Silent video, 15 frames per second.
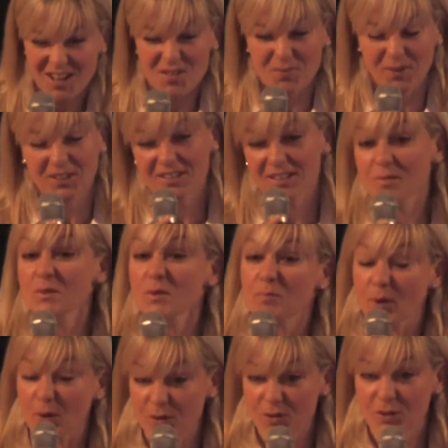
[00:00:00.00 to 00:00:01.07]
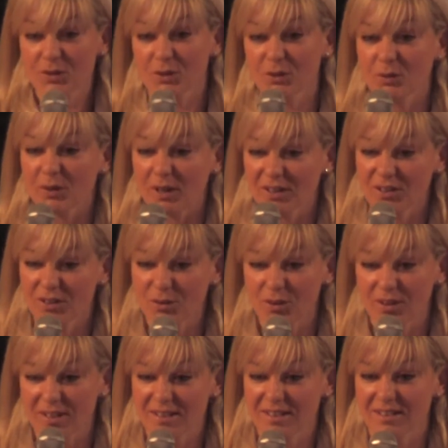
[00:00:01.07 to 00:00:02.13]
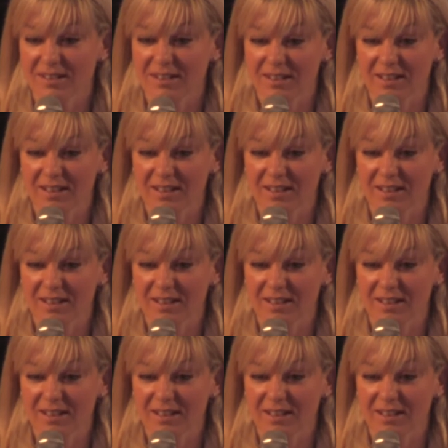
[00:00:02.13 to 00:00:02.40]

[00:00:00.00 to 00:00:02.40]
because I'm supposed to do this